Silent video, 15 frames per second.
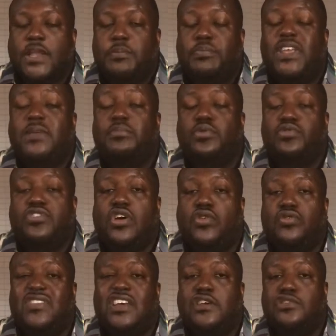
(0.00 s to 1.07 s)
people
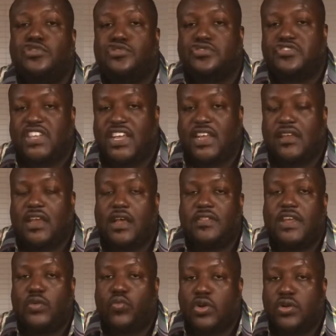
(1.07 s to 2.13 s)
don't understand how
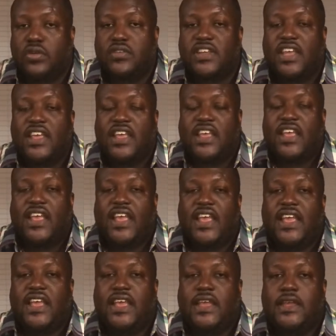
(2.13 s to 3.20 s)
they work.
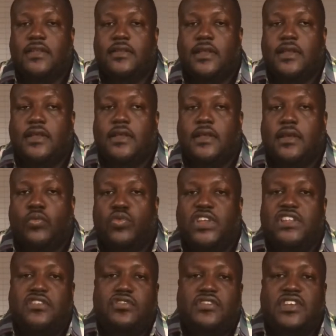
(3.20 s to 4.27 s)
And
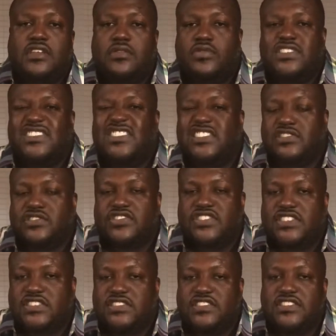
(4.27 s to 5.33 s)
when you're dealing with senior
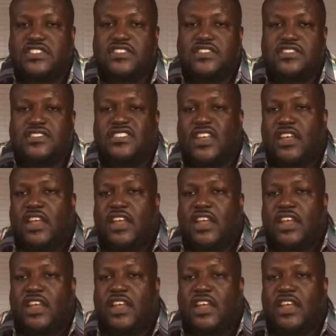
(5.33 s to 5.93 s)
citizens,